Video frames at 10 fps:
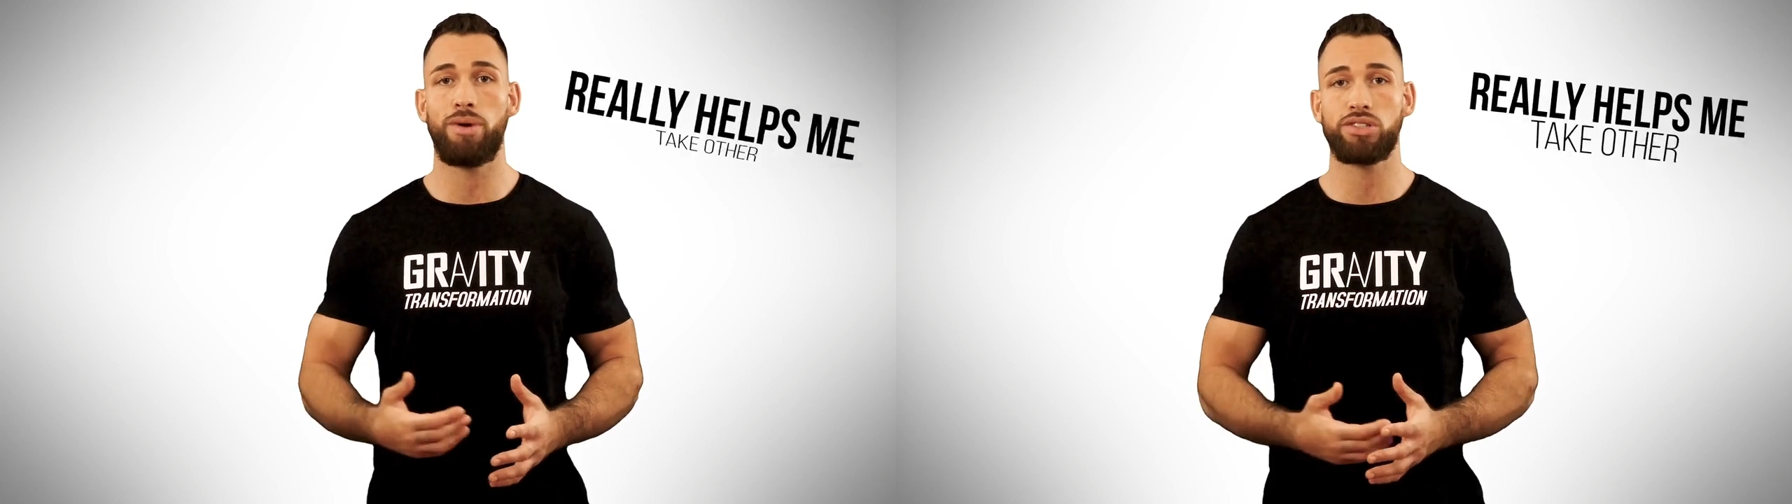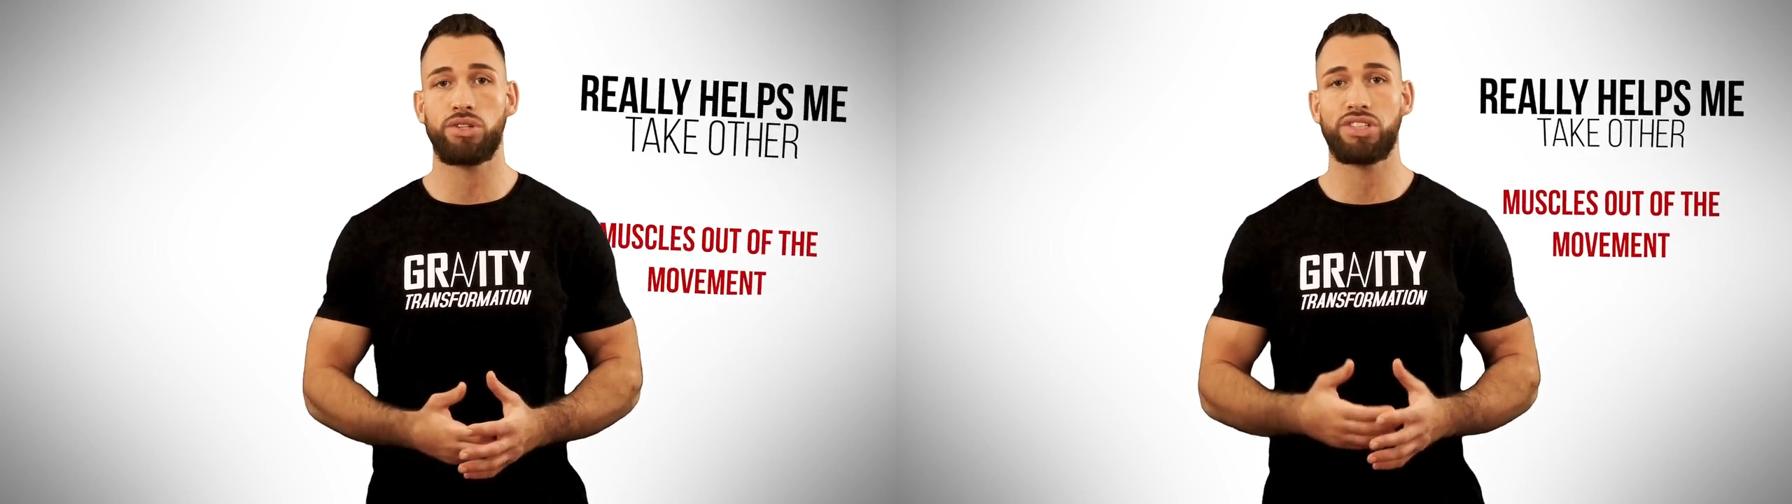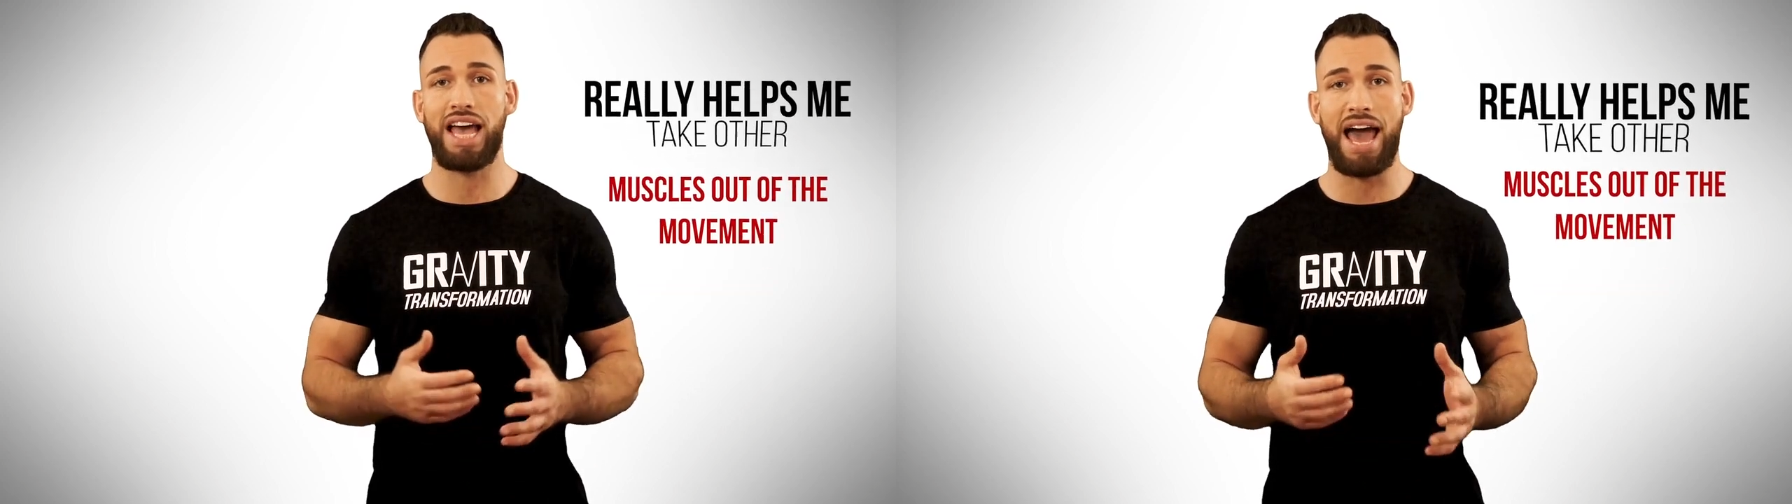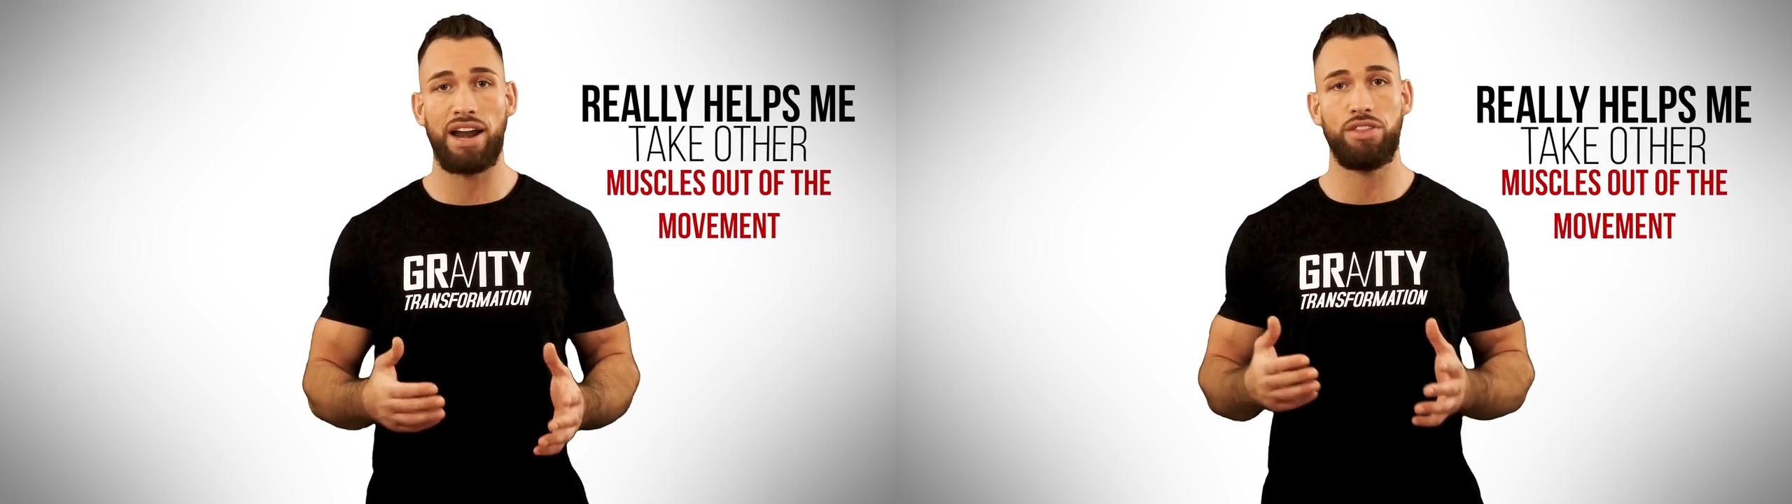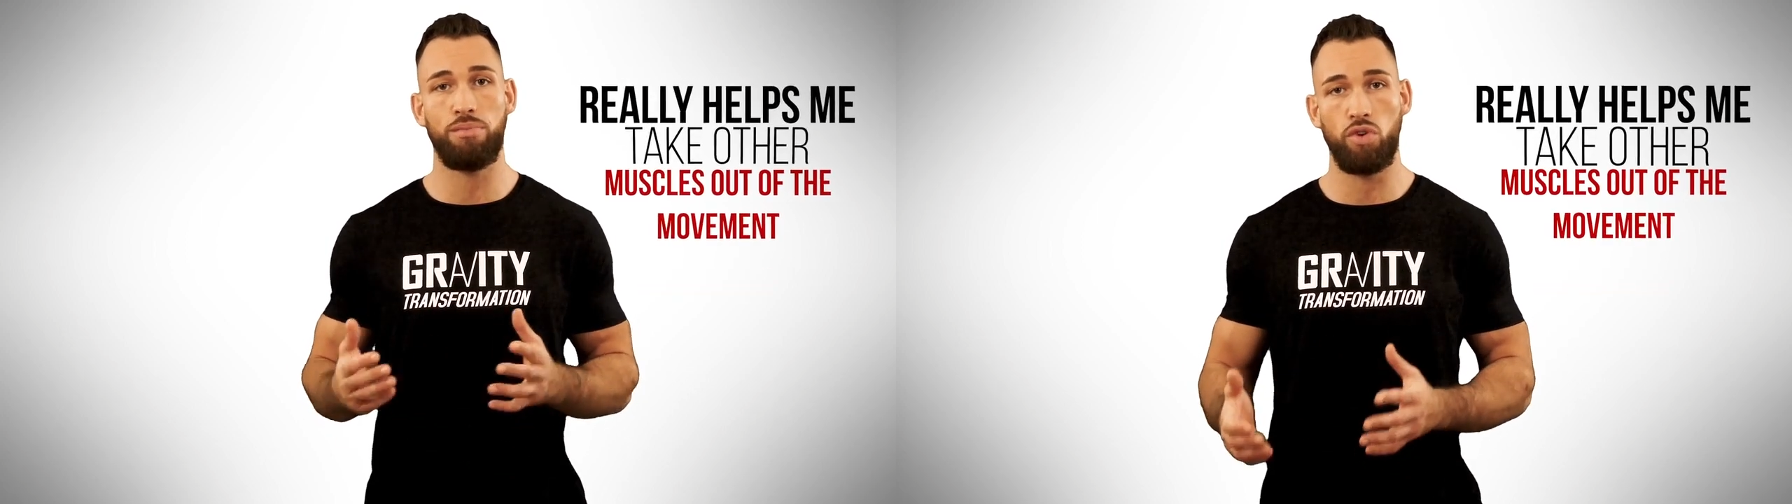muscles out
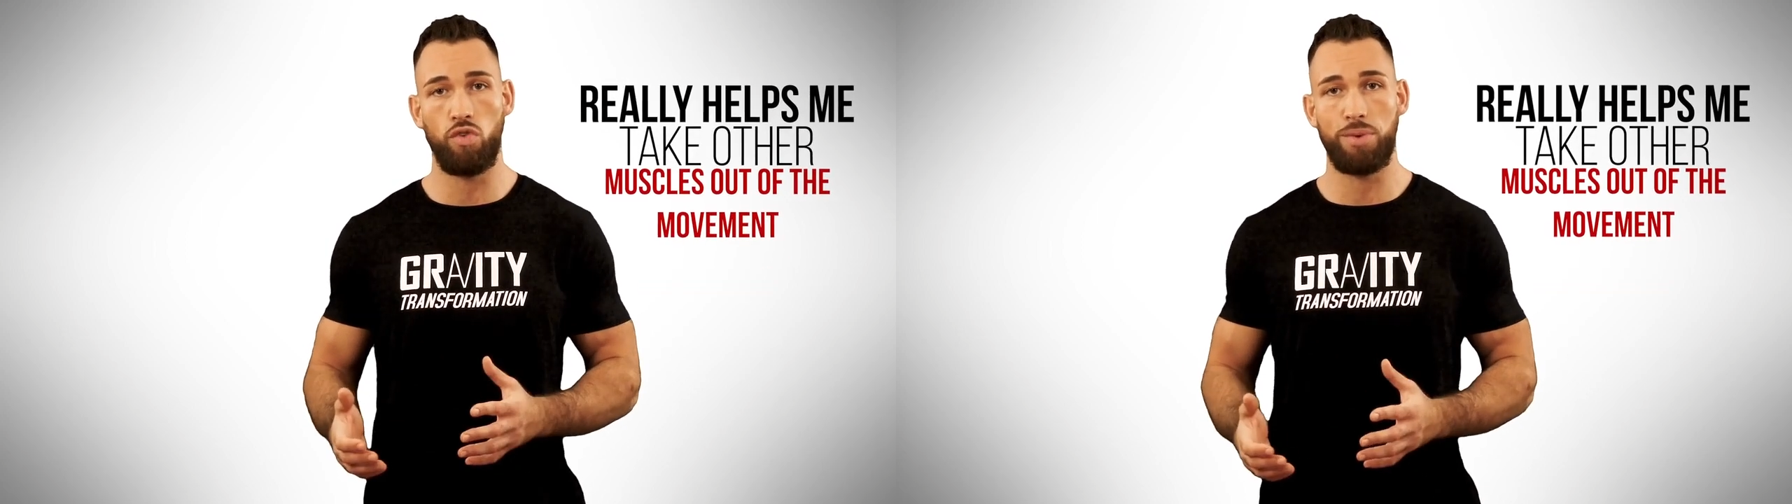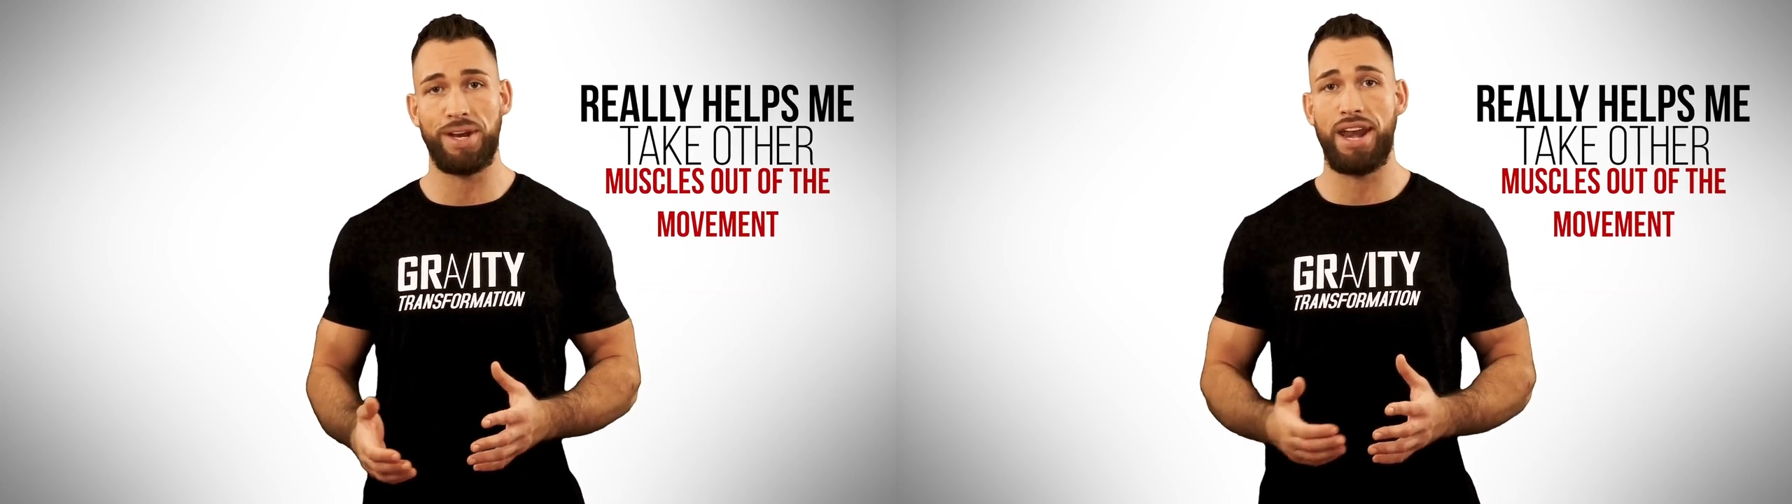of the movement